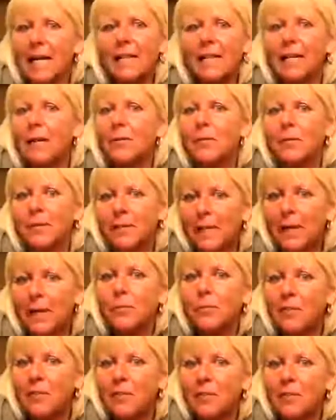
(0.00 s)
That
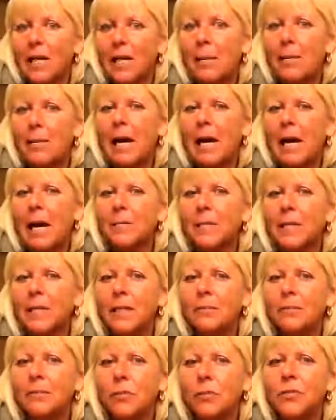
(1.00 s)
was how
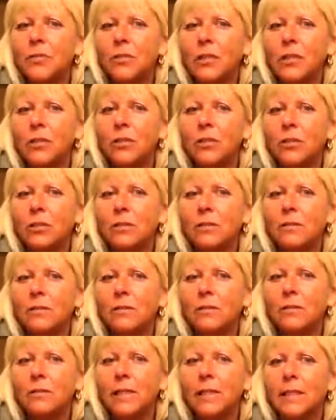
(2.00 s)
many months did you not
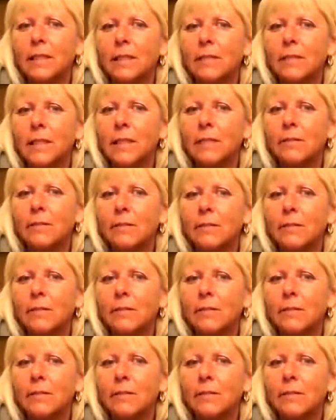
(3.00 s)
send out?